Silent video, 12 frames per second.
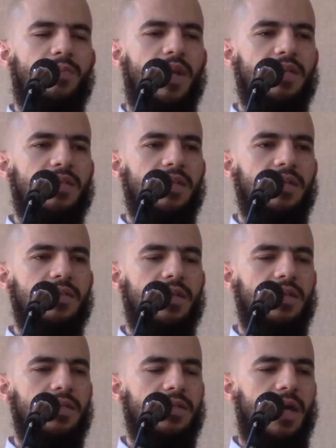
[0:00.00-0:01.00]
blessings
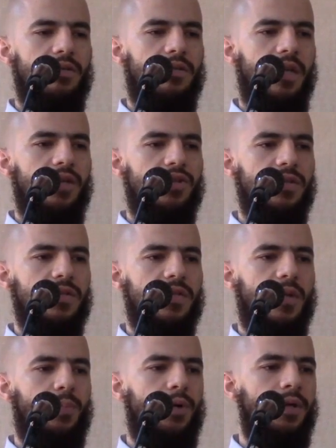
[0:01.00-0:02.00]
and his salutations
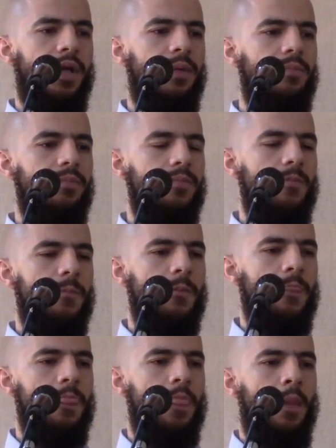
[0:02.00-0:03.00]
upon him
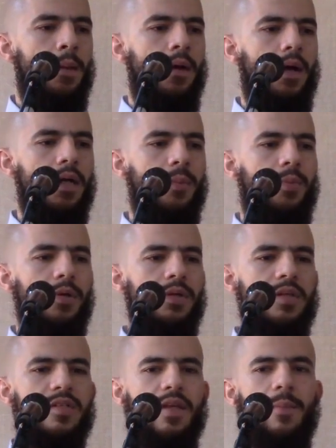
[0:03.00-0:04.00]
and
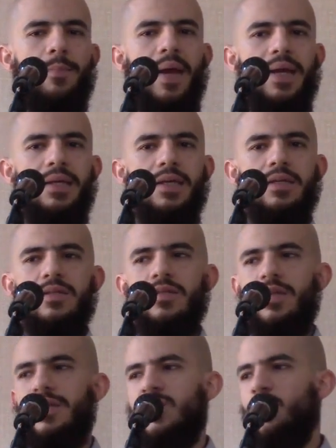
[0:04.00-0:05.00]
upon his companions
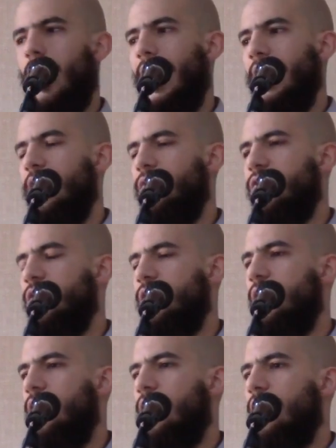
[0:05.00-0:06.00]
and his wives
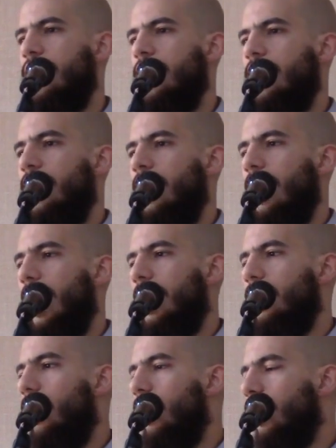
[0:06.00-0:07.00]

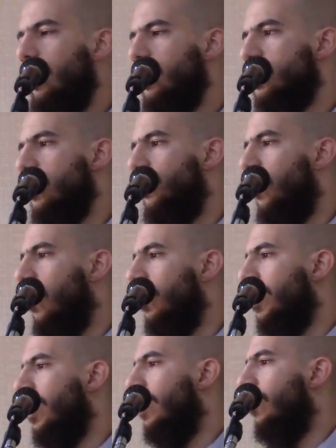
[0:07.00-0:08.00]
and all those who
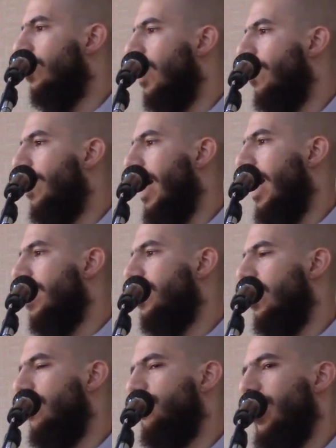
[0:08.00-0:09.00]
follow them on the
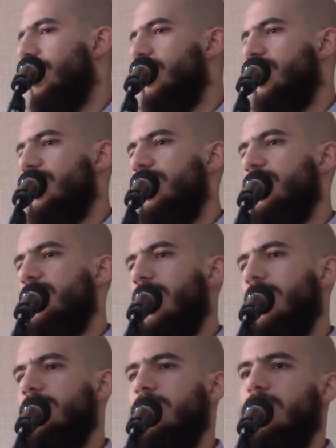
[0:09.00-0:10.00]
path of righteousness
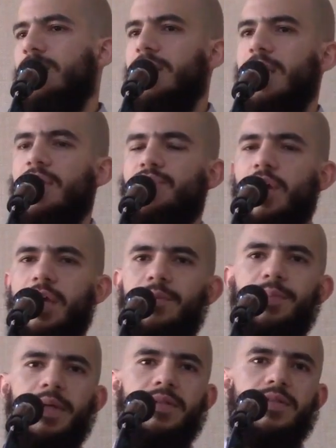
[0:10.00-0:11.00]
until the day of
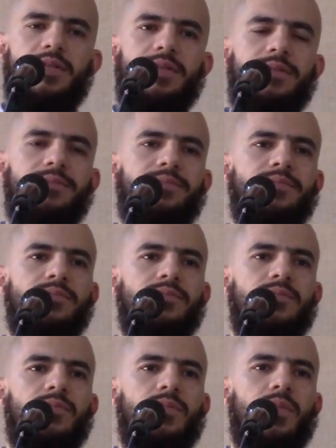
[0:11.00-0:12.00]
recompense.
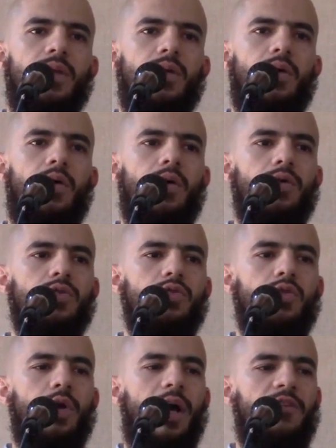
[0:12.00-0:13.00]
O
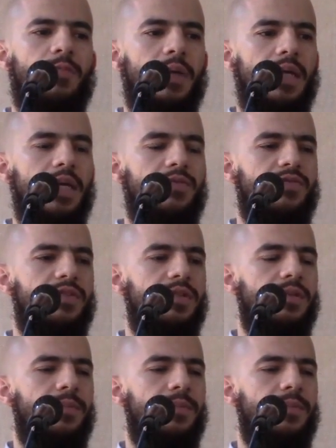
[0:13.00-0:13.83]
you who have believed,